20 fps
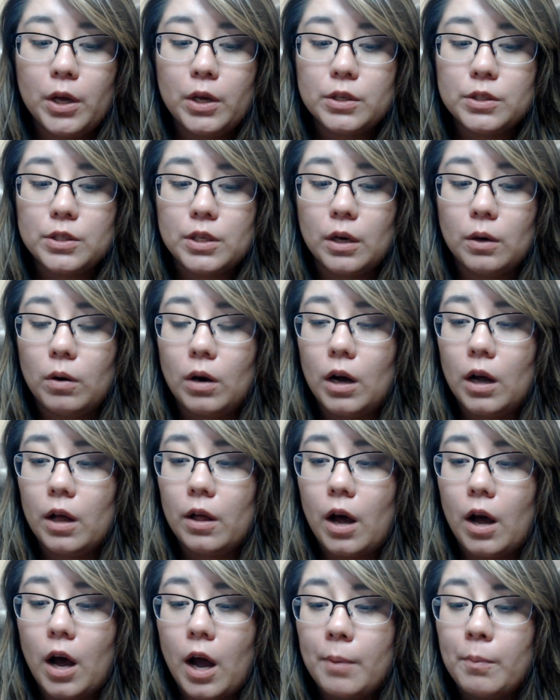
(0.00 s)
So
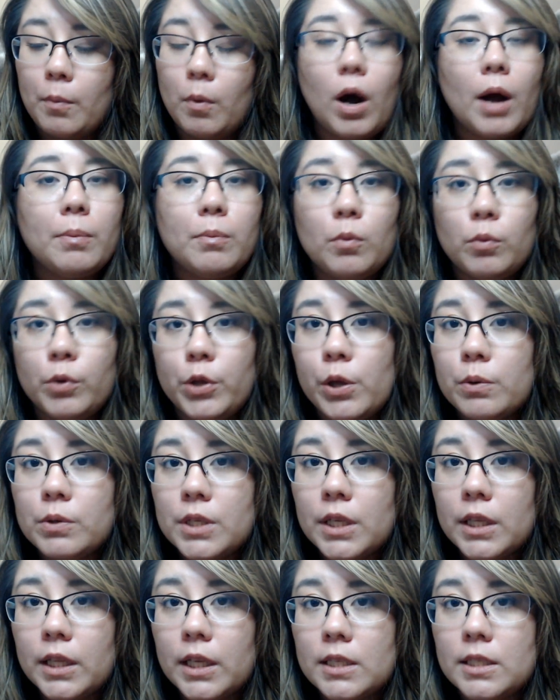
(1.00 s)
I'm
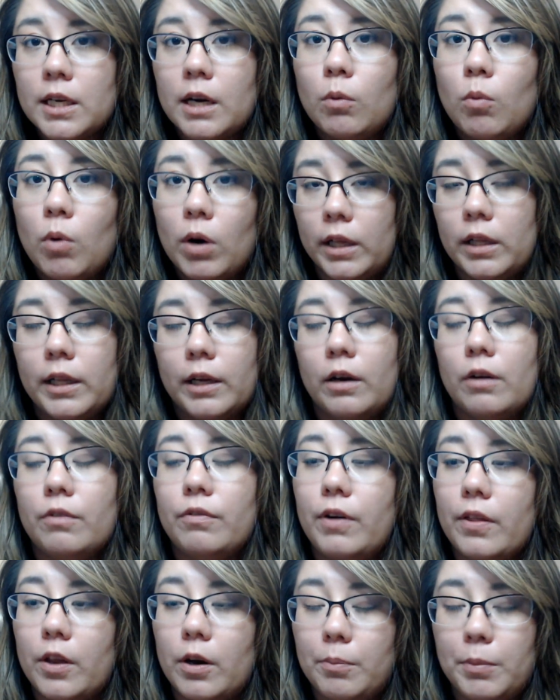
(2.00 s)
using this, and I want to
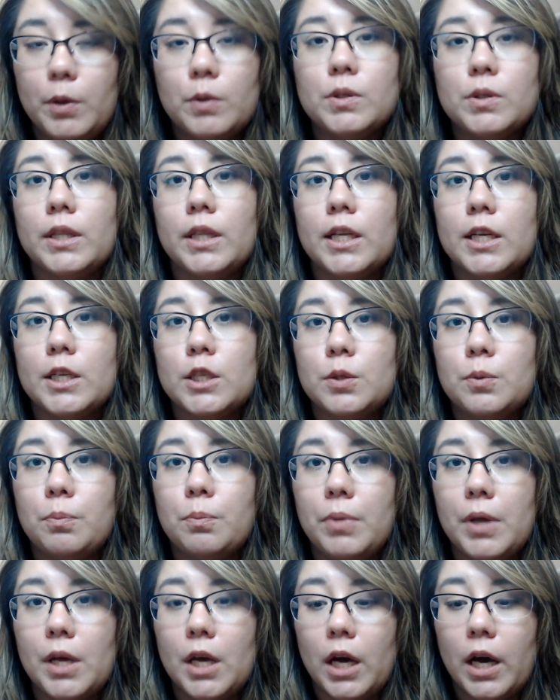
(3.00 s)
clarify that I'm using this
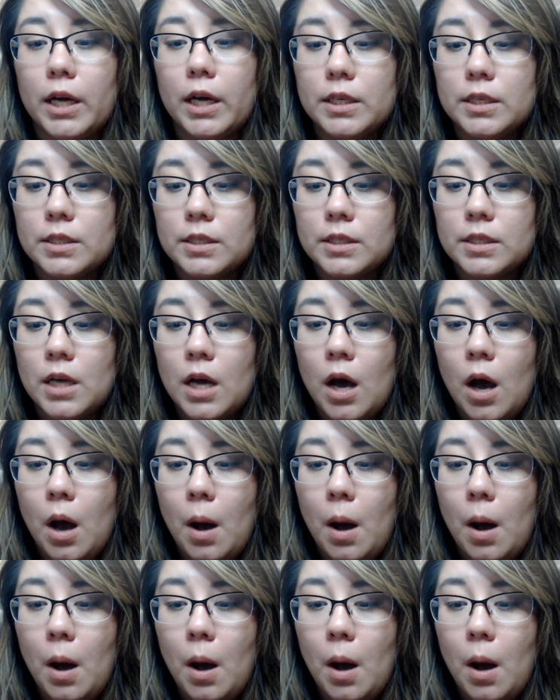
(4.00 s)
because